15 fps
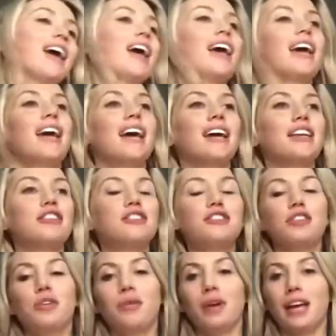and
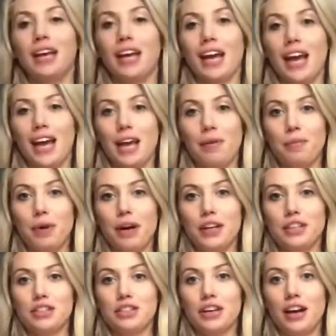doing a
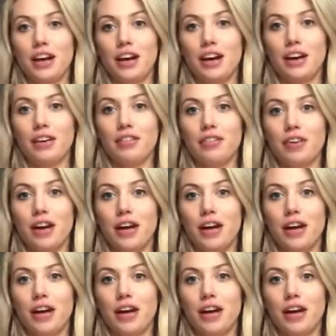bunch of